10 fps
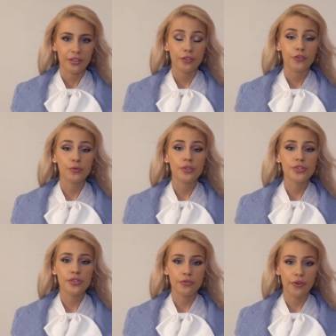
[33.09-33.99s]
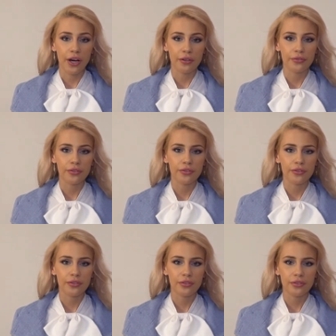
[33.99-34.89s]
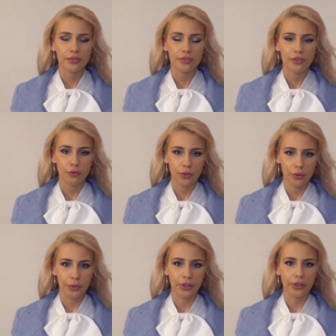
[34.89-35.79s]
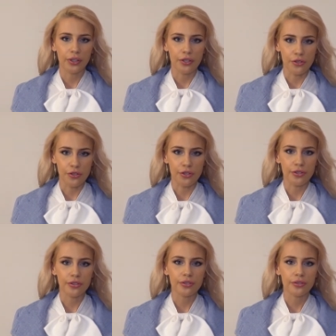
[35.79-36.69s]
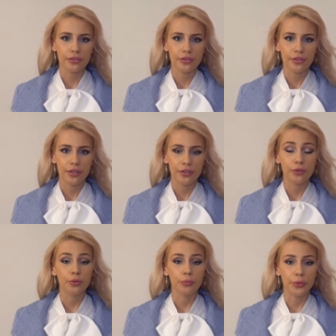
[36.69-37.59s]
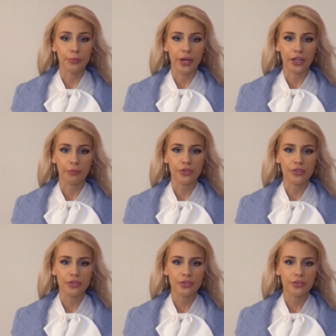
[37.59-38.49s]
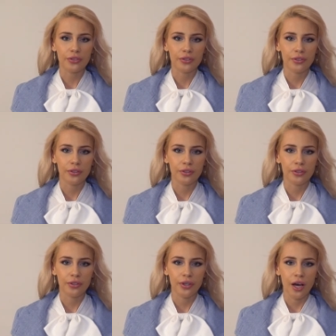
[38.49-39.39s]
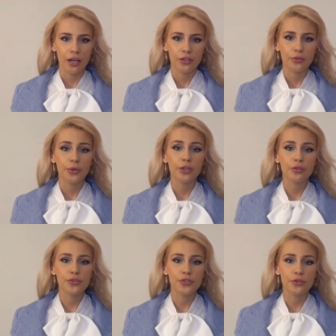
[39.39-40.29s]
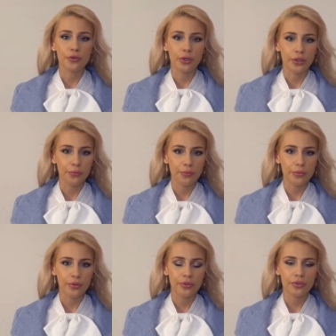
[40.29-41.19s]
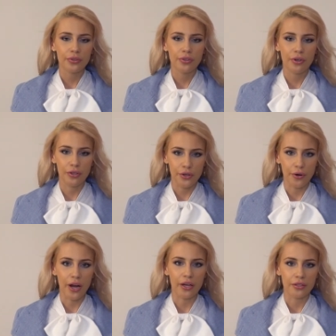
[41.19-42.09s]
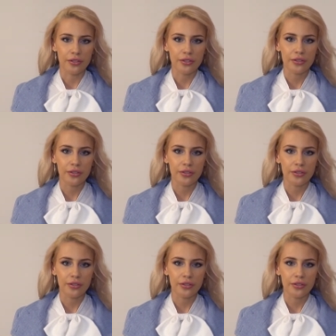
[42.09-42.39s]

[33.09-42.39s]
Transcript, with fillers: If you will survive, you will be injured, you will be maimed. You may lose your limb or your hand.